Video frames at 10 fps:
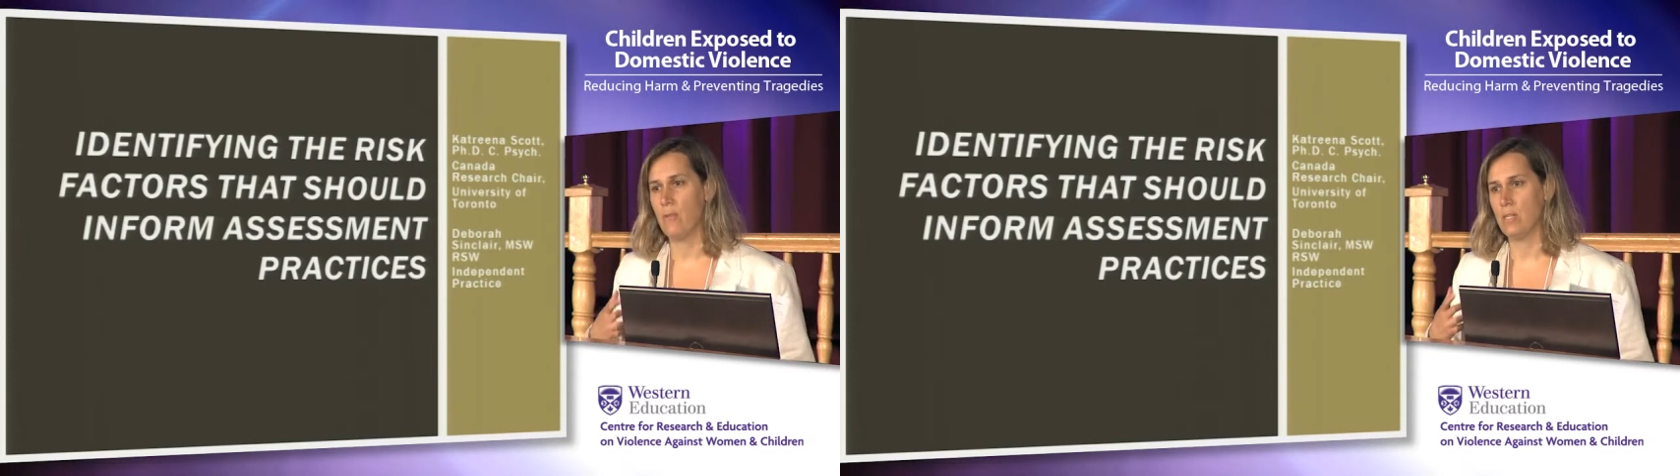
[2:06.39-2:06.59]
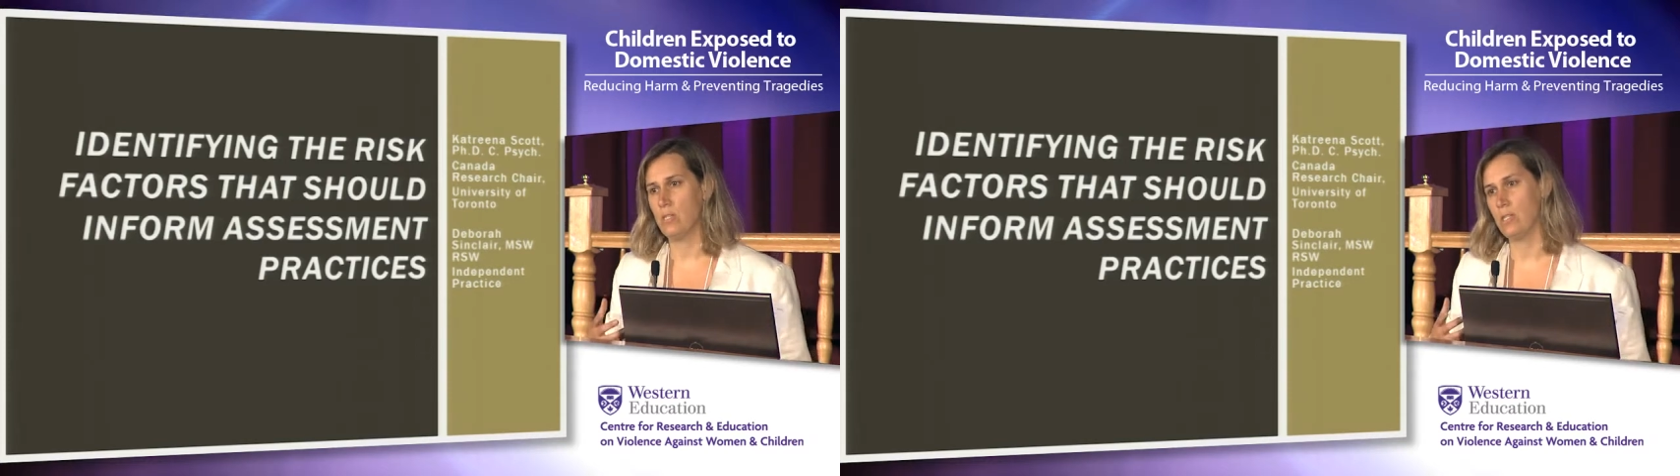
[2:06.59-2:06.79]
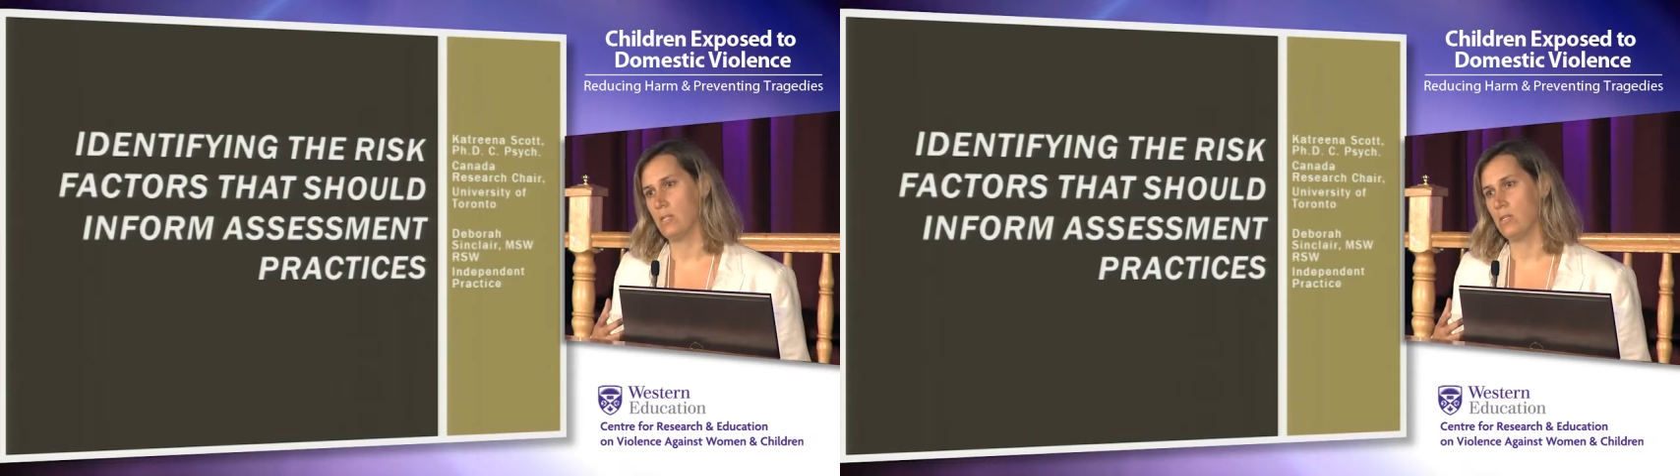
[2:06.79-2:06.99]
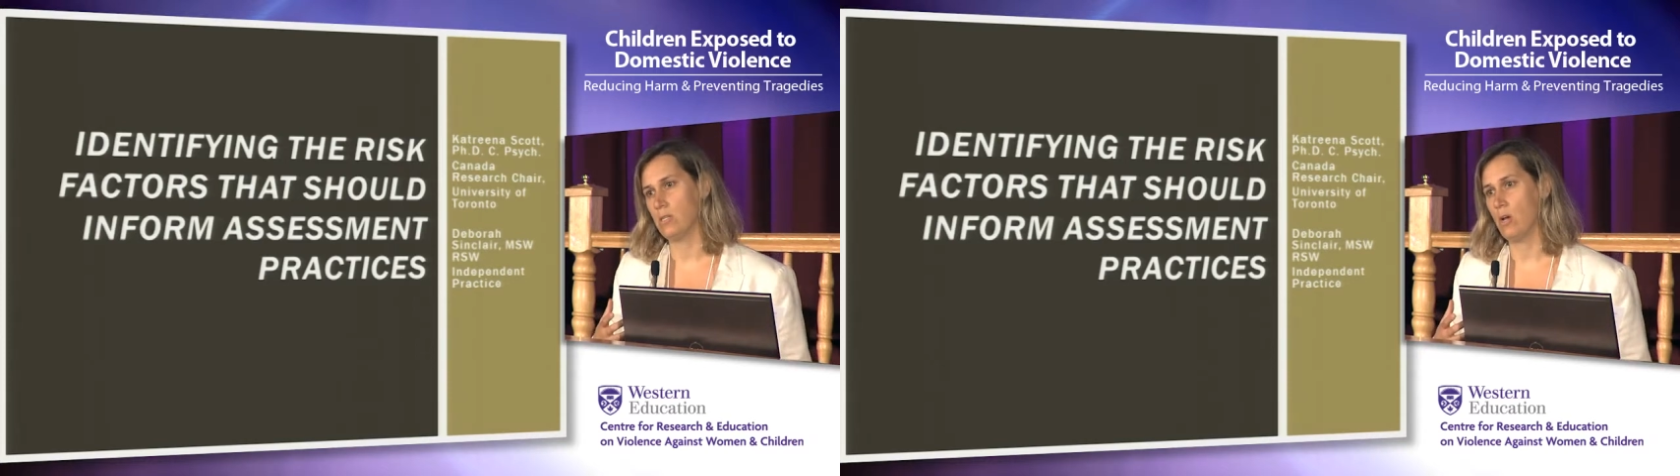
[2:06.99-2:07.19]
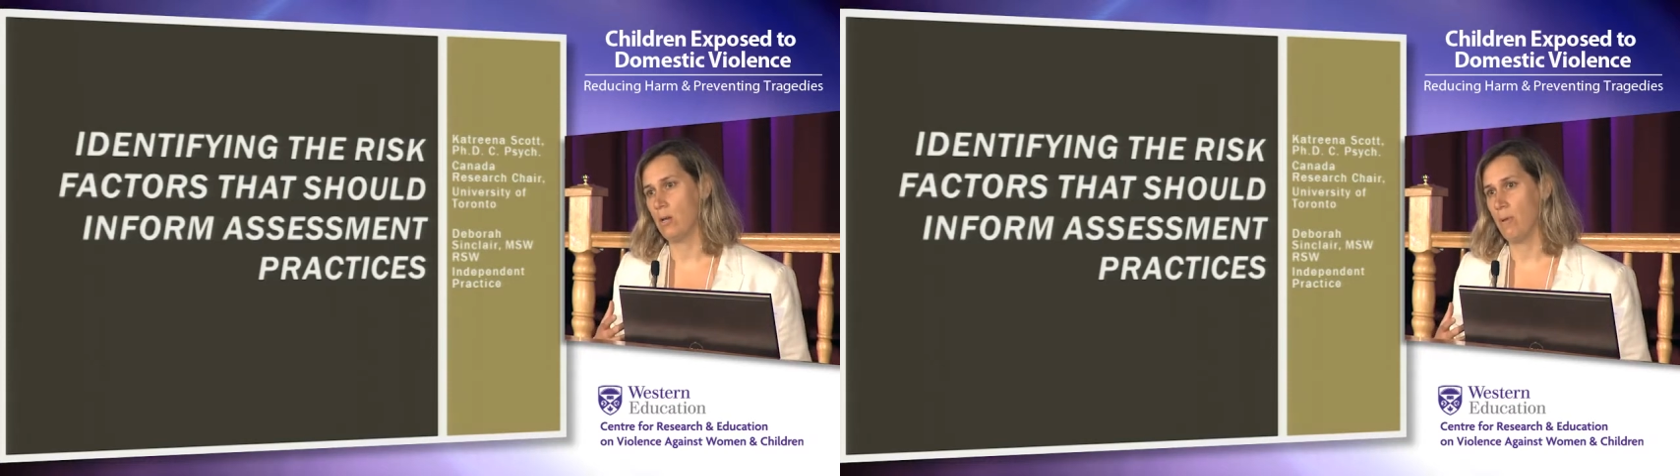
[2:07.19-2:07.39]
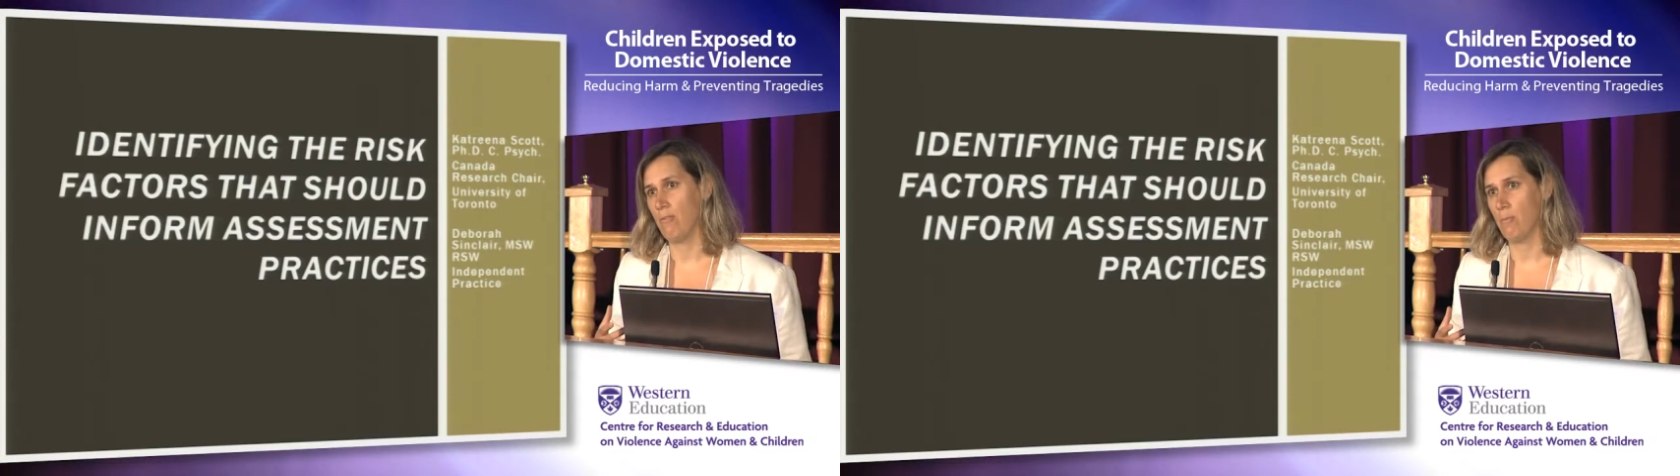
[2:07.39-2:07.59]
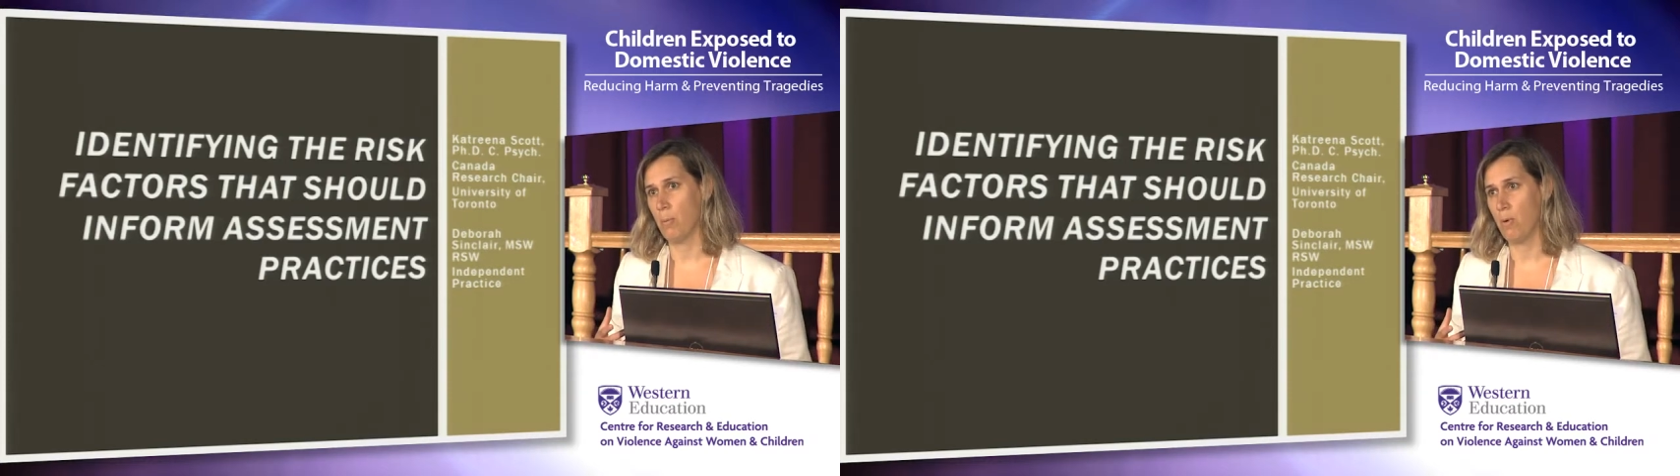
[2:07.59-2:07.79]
and then she's going to talk a bit from a